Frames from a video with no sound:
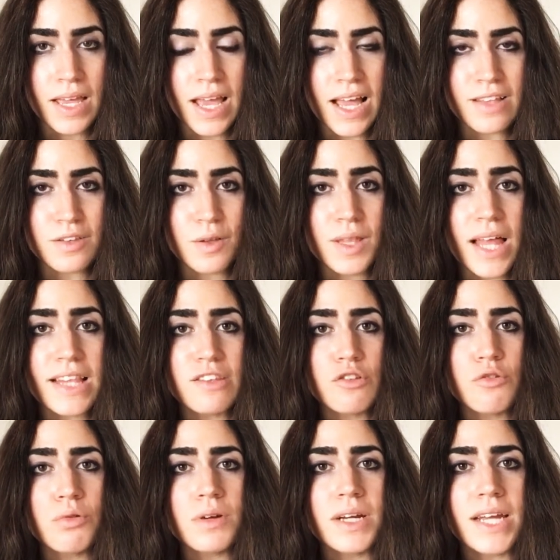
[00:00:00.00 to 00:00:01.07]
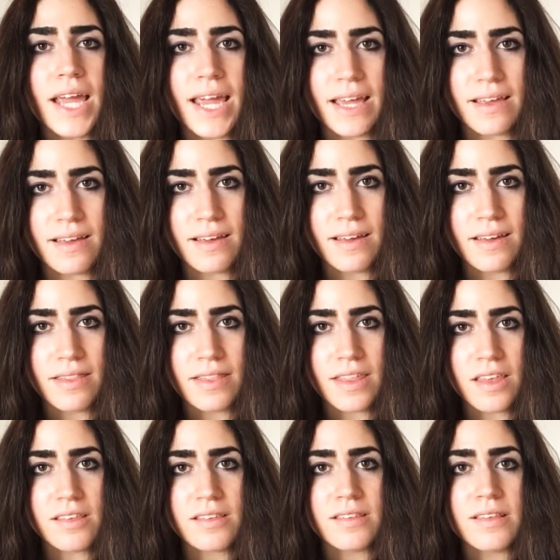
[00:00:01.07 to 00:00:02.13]
And so let's create
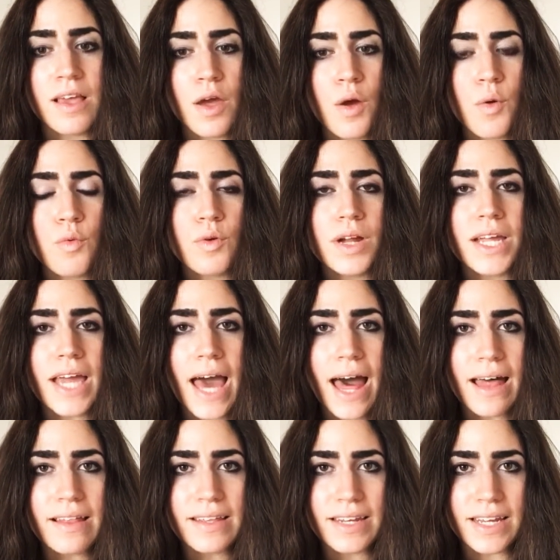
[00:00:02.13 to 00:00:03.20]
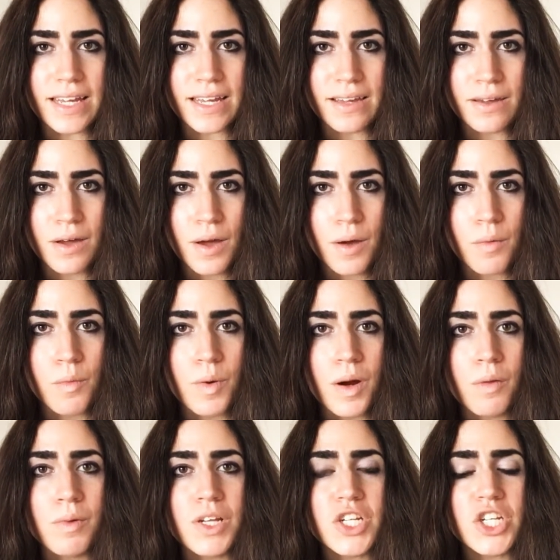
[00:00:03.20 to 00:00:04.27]
this reality
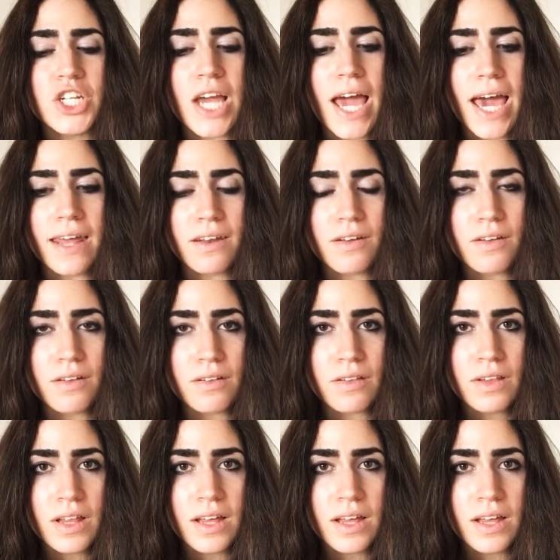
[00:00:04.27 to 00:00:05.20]
where we channel